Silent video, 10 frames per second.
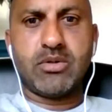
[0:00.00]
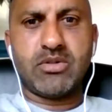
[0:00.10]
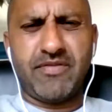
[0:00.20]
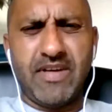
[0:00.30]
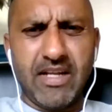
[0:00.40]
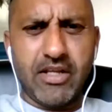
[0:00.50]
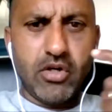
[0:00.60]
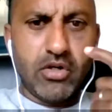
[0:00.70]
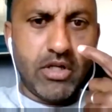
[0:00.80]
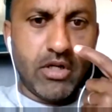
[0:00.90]
I was fairly
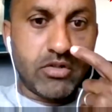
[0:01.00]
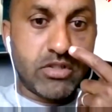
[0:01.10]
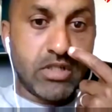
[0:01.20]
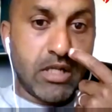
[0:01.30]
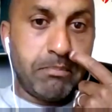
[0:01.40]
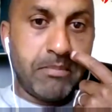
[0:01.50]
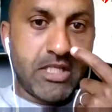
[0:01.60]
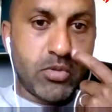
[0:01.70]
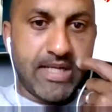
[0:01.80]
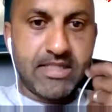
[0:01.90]
young, still in
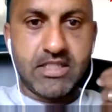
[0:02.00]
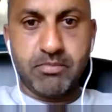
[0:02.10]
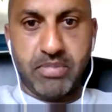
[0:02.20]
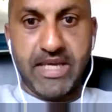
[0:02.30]
mid-20s,